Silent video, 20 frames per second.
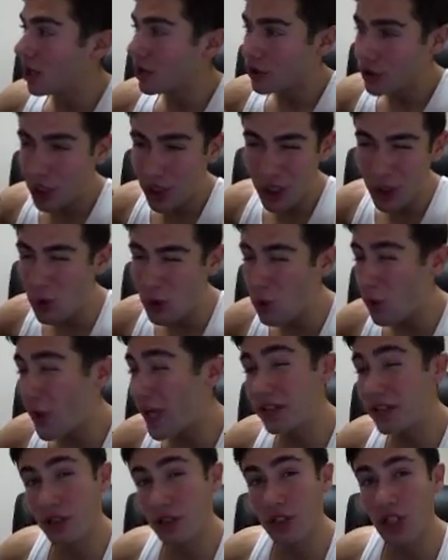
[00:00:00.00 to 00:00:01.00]
2
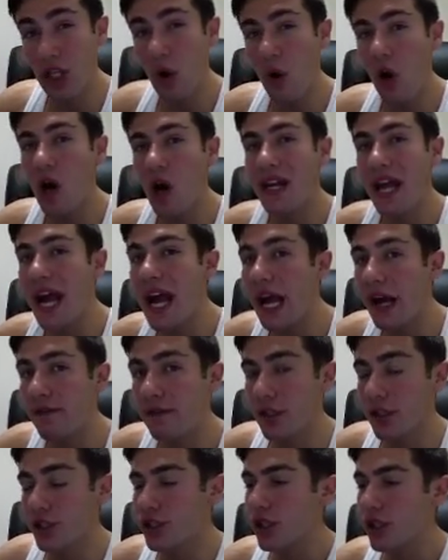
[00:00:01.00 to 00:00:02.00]
weeks or so on
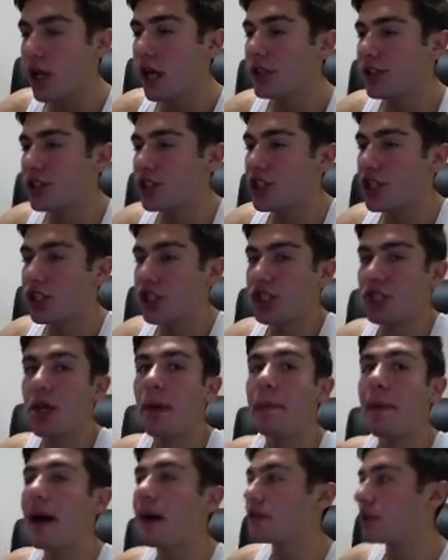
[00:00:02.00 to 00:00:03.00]
average to just
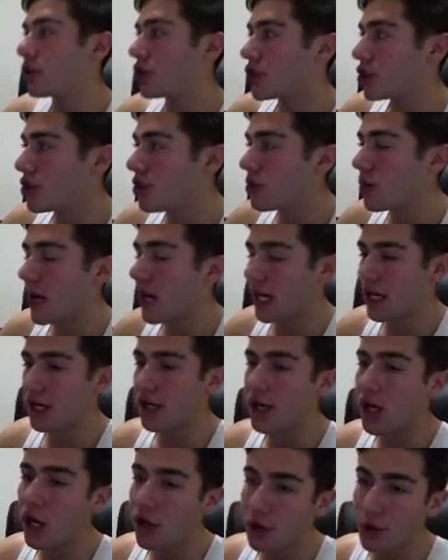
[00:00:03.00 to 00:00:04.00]
ship out the shoe and
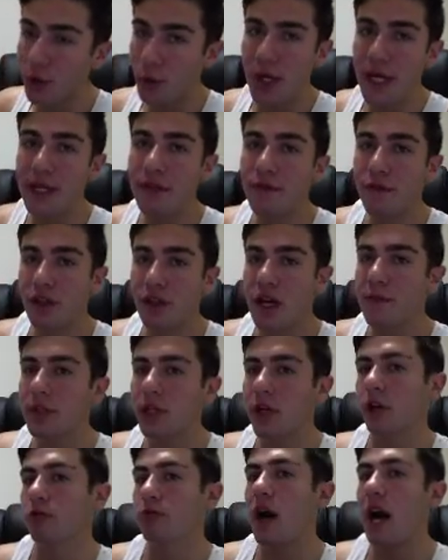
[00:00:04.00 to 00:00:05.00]
another week for them
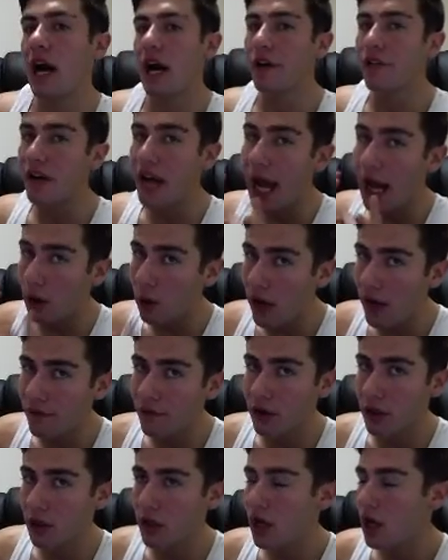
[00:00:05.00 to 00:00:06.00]
to arrive.
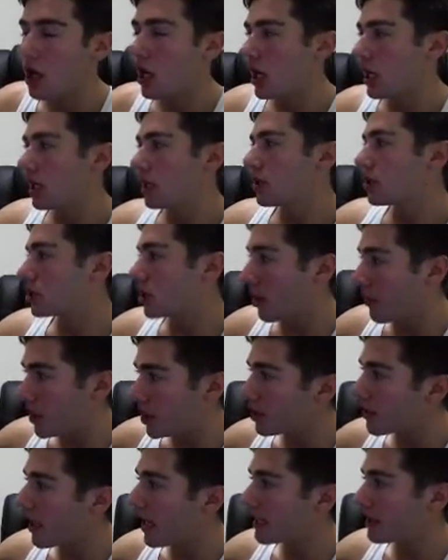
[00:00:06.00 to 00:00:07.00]
However, some of
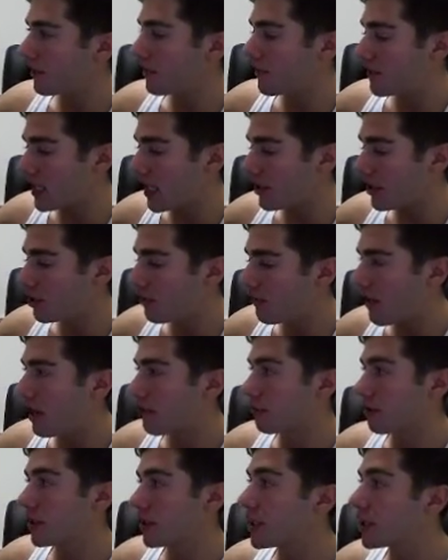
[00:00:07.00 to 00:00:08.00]
you guys have said you've
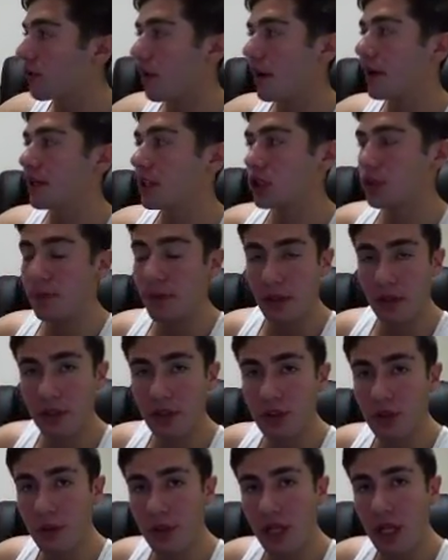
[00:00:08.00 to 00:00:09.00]
had really great
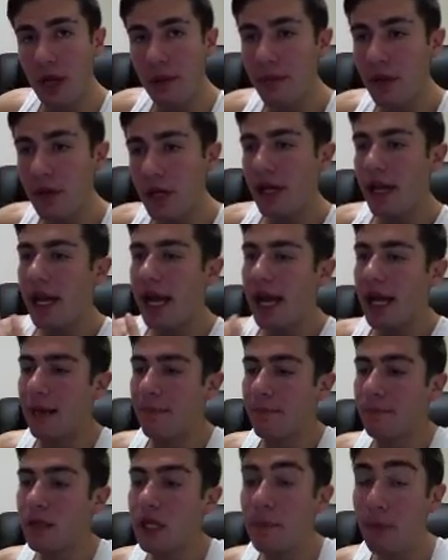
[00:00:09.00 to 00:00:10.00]
experience with them,
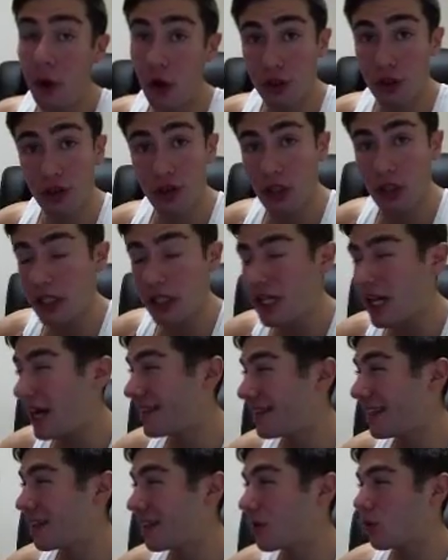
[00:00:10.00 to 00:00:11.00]
and me personally, I
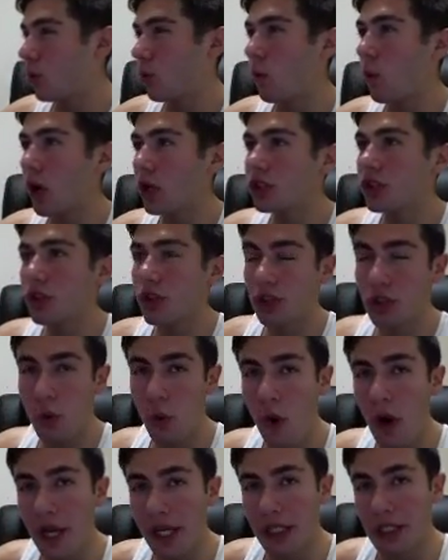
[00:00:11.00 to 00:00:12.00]
think once or
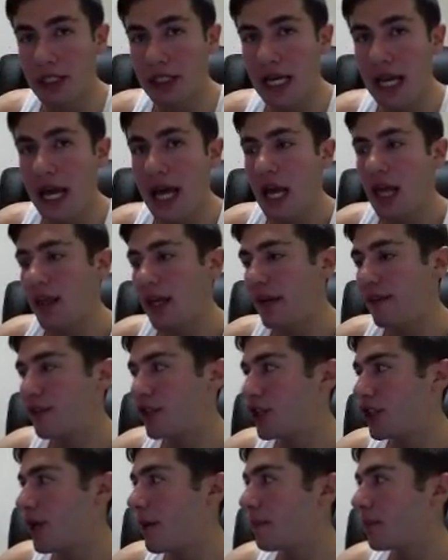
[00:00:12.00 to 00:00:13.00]
twice they've
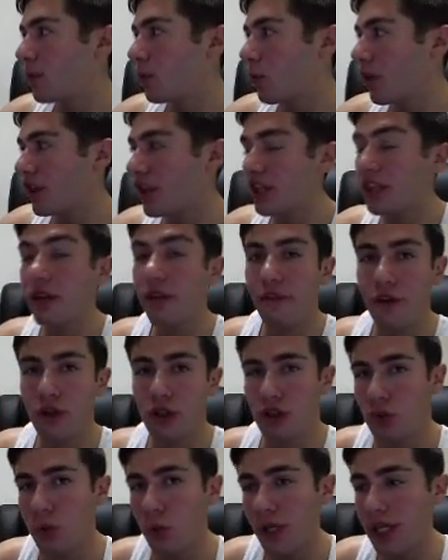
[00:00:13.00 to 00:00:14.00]
shipped within the
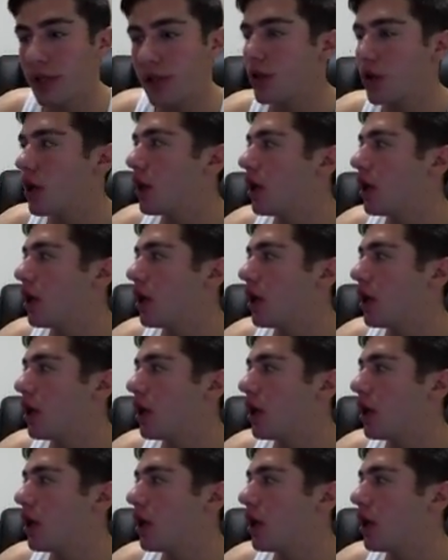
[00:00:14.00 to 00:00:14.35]
first week.